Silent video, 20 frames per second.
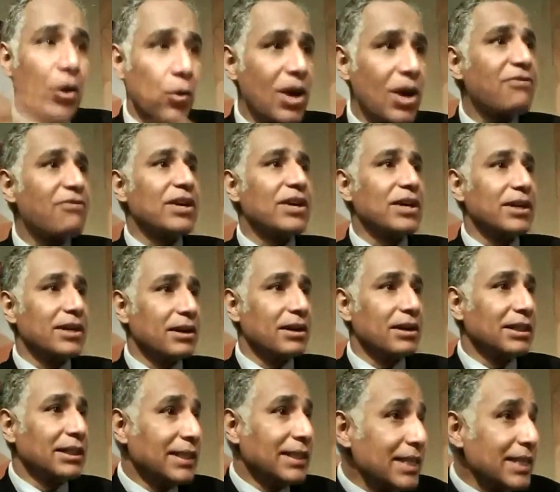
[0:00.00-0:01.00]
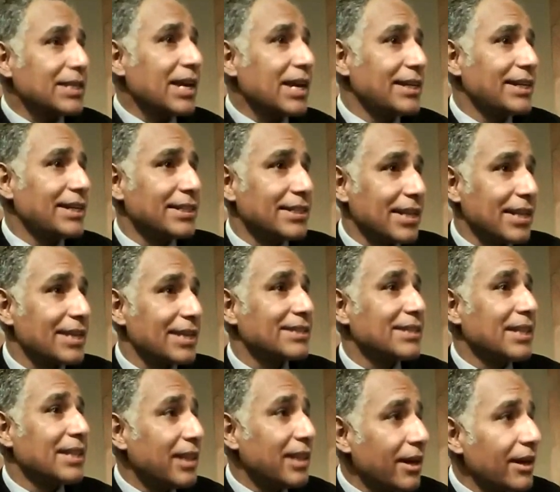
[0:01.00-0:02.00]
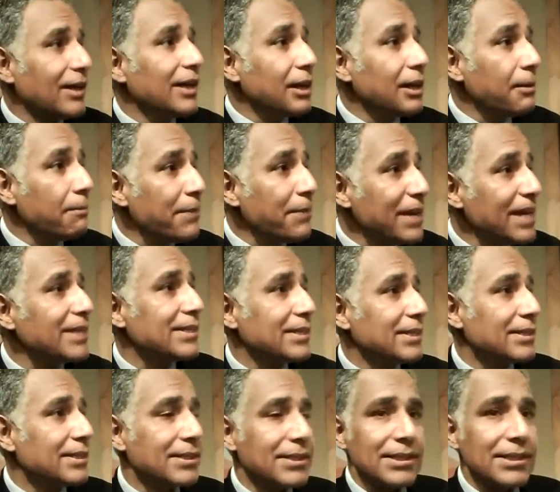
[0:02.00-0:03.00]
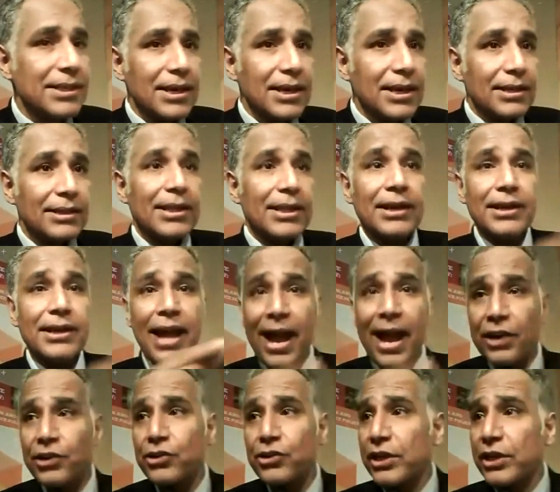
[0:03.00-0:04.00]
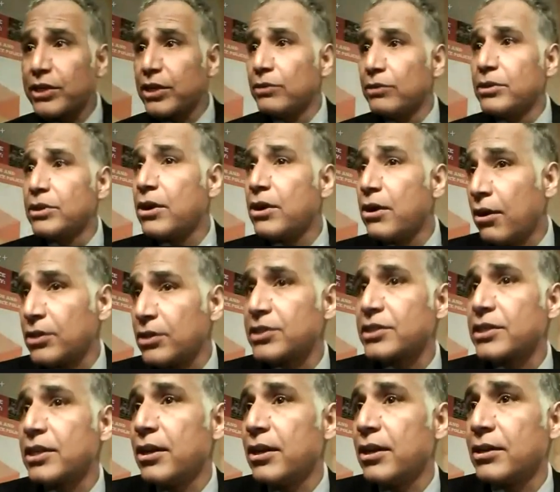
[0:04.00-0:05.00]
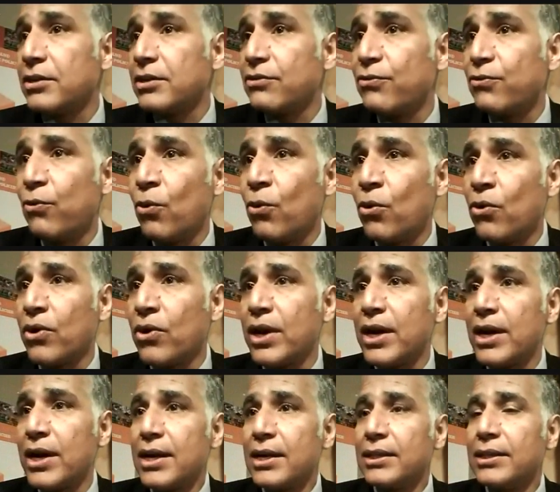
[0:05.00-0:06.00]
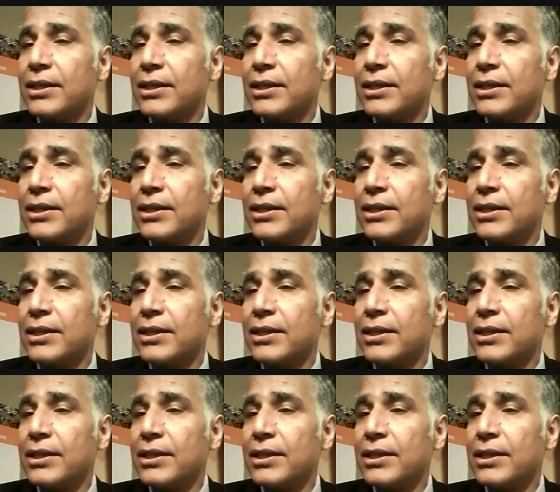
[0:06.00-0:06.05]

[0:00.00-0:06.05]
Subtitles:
However, this idea says that there are little pieces that actually don't cost a lot for